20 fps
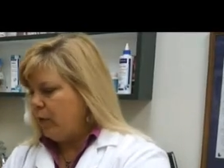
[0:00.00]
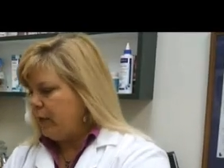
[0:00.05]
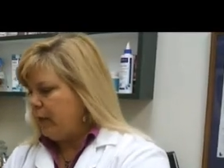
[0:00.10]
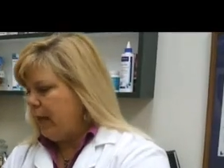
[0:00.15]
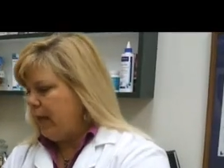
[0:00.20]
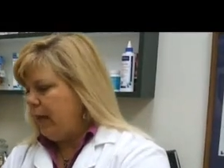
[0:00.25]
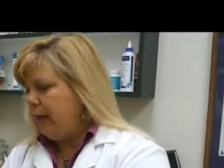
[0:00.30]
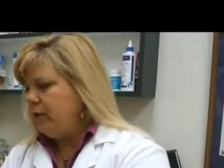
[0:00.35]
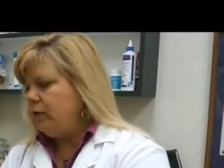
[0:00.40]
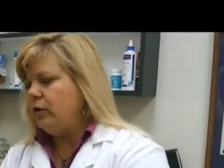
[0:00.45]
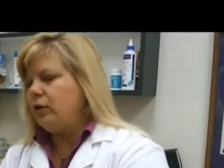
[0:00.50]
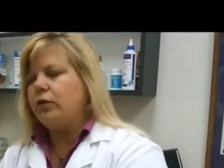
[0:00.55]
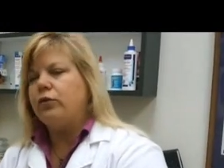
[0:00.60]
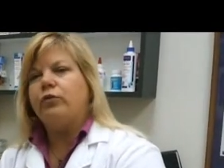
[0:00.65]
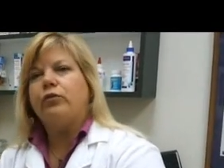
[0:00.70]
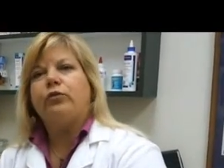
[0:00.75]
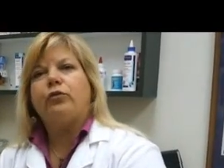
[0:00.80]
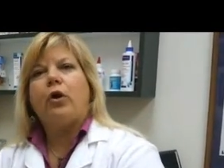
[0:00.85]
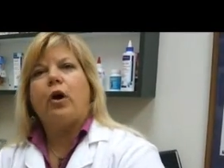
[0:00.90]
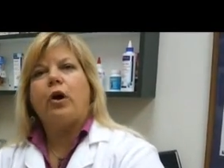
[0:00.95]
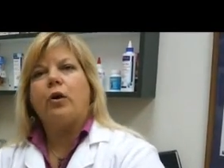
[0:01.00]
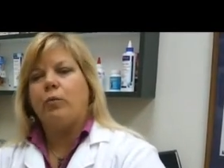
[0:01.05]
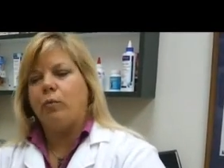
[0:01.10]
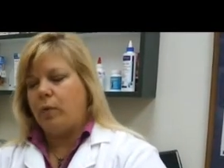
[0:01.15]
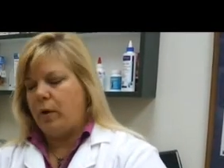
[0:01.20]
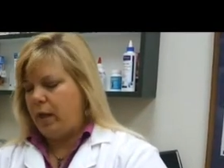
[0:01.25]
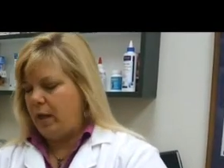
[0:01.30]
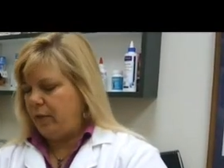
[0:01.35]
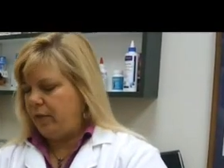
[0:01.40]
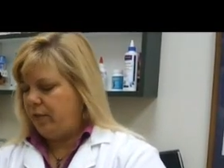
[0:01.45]
So again, you can
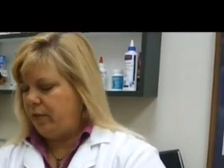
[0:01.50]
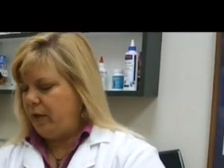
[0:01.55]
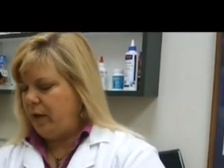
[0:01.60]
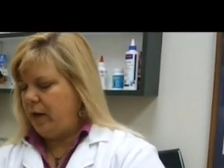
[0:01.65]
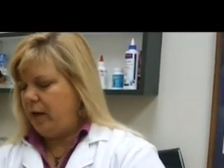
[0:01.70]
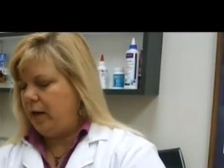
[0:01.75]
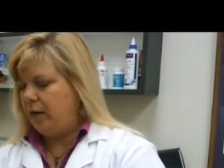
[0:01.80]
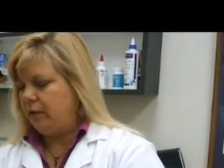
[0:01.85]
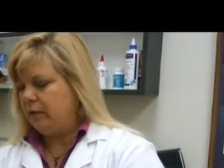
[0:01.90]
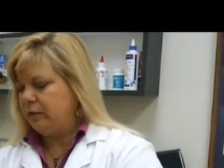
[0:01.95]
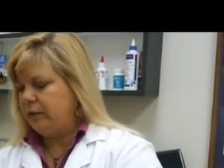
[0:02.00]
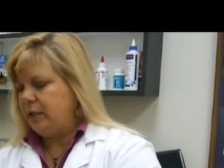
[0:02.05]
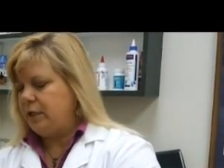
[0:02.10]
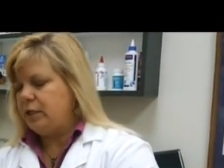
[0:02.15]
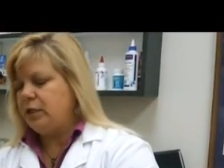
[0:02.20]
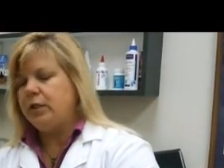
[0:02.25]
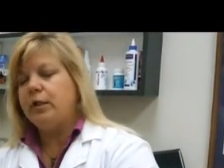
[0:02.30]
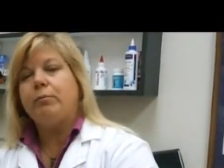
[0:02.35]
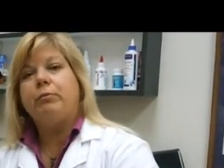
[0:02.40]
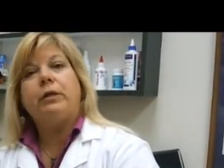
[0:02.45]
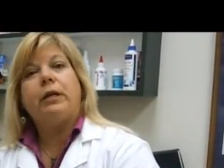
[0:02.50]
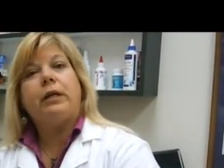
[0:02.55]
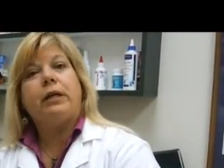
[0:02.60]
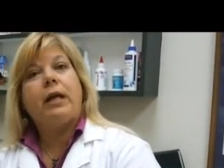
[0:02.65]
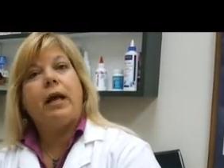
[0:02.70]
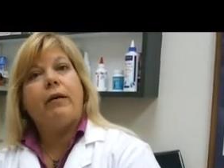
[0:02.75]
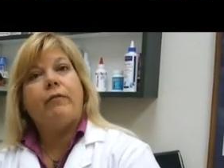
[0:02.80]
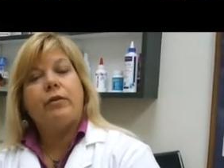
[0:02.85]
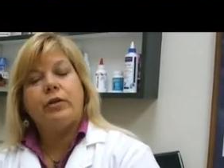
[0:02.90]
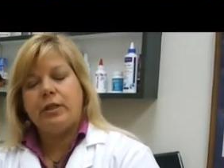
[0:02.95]
start with teaching them
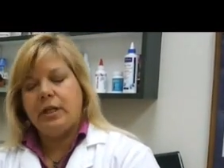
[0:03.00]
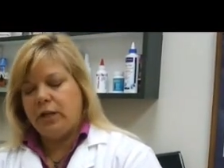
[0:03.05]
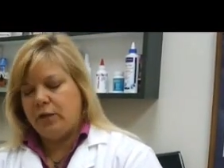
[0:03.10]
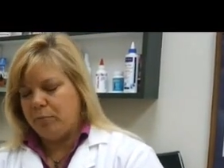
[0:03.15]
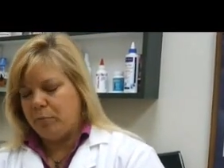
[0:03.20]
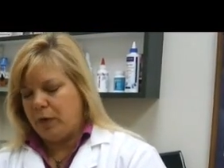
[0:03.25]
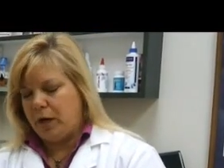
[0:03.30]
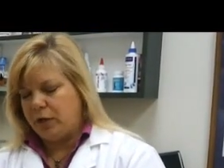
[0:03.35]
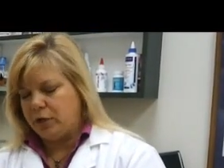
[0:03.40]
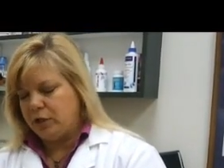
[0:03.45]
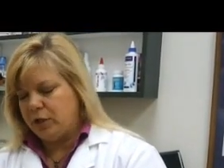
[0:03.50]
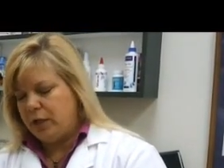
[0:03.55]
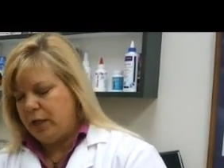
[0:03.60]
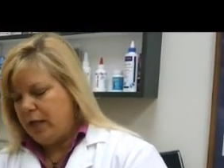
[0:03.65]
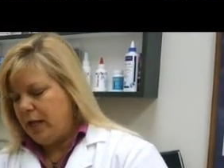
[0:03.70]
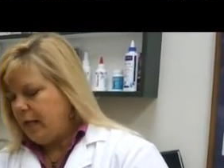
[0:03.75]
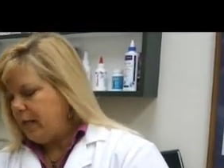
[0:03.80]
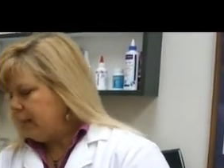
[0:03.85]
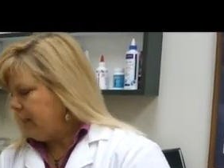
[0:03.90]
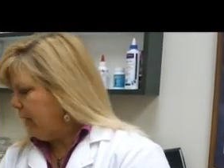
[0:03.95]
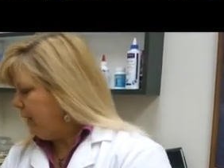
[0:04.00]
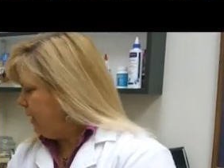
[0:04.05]
to have their teeth brushed.